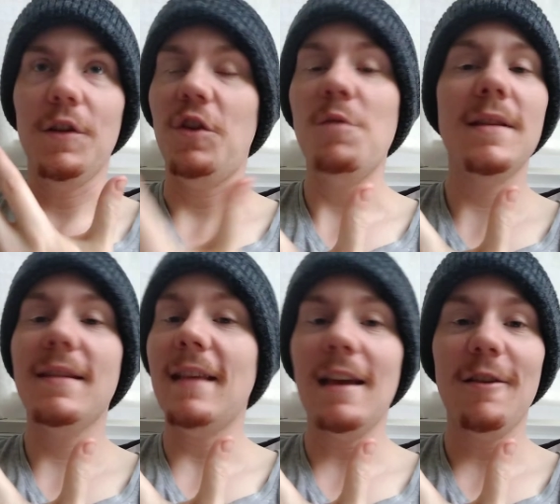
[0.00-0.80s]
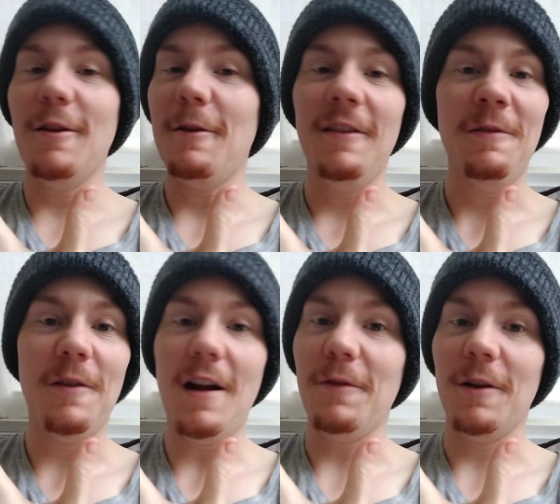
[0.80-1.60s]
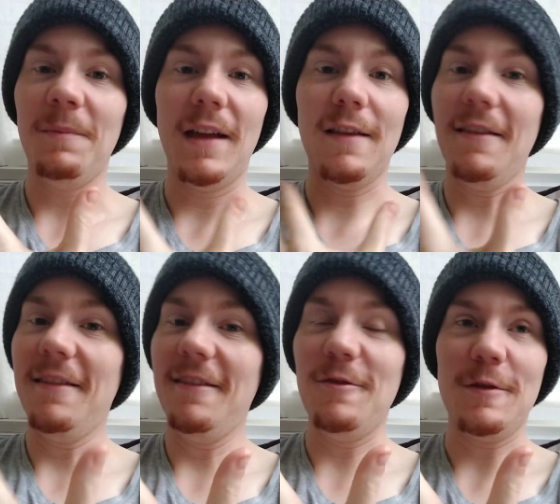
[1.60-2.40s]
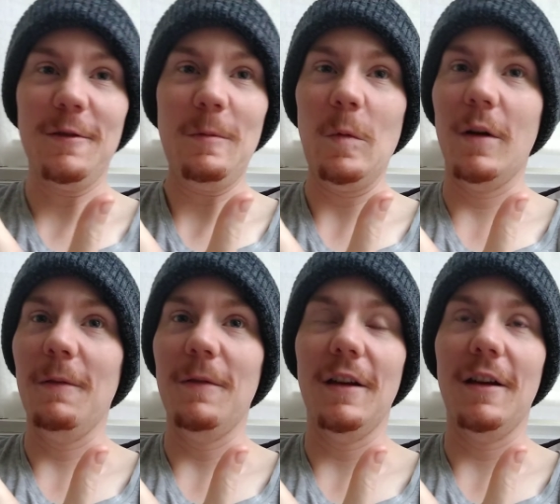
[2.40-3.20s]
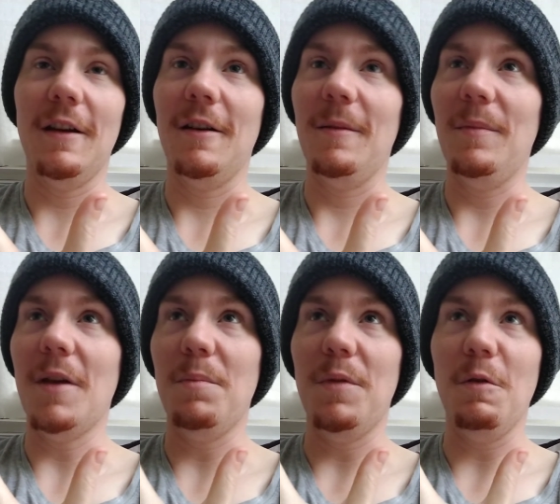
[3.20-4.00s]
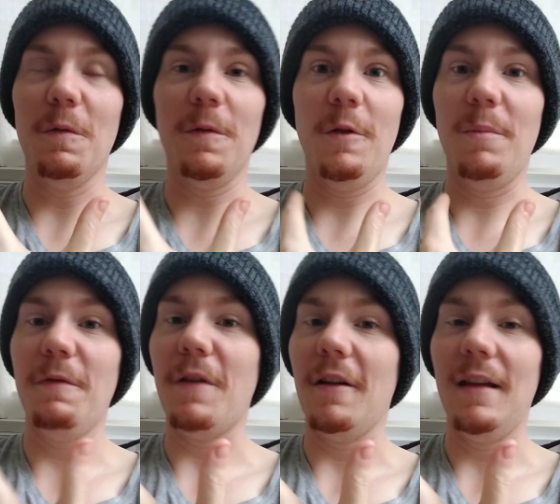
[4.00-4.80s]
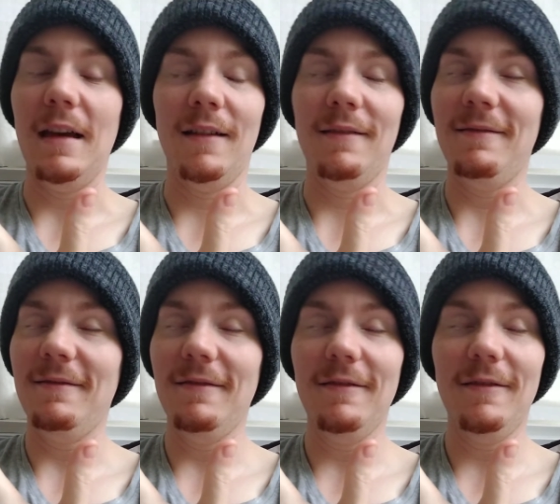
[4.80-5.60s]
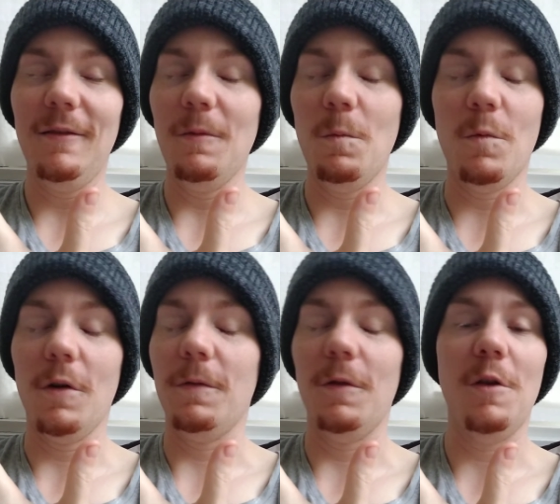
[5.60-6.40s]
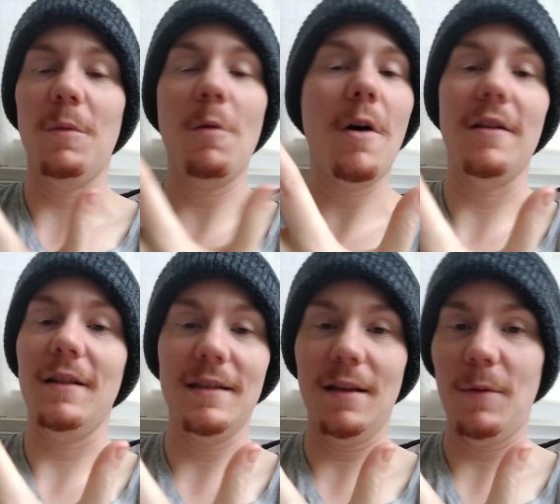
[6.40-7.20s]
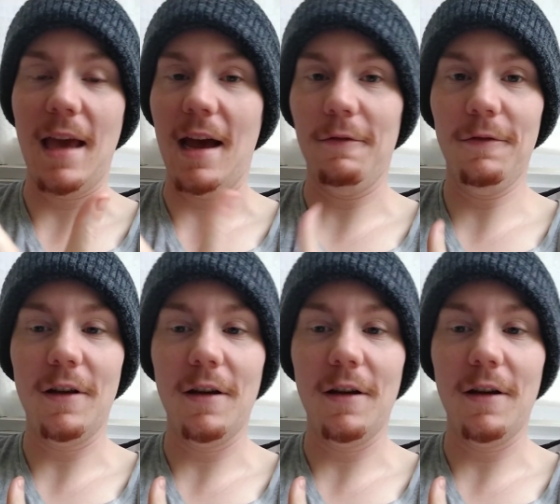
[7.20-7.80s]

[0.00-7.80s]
Humans think they're going to live forever. That's just one of the beautiful, befuddling, wonderful human qualities that we have.